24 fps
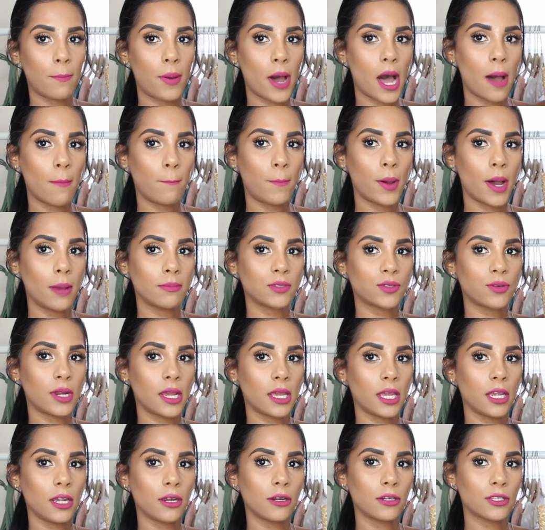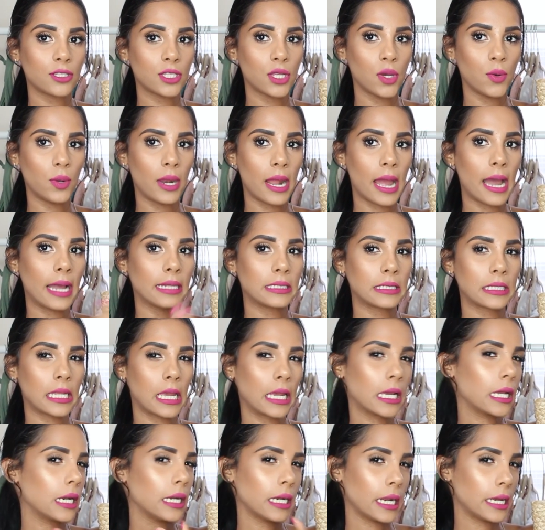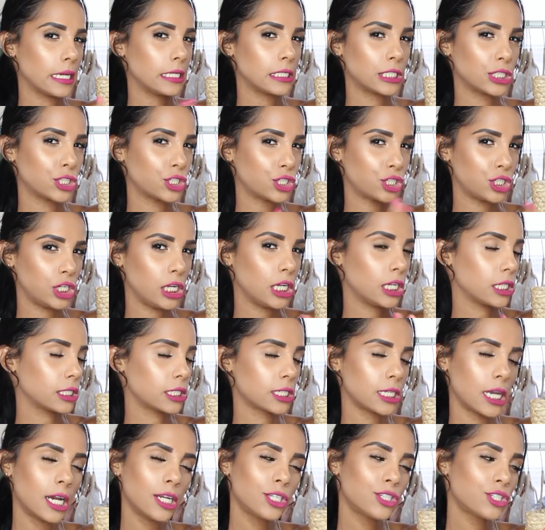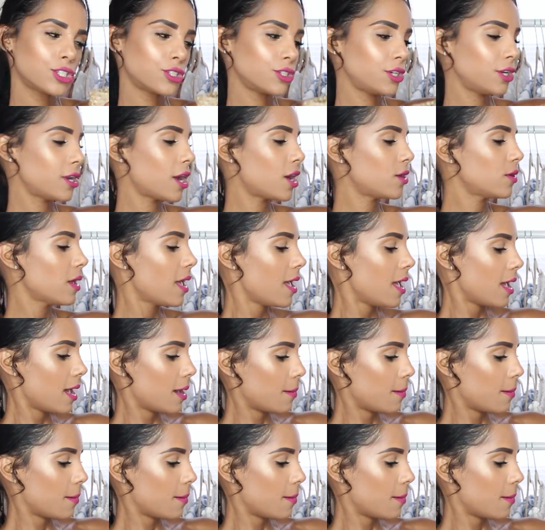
pom-poms right here so it adds like a nice chic touch you know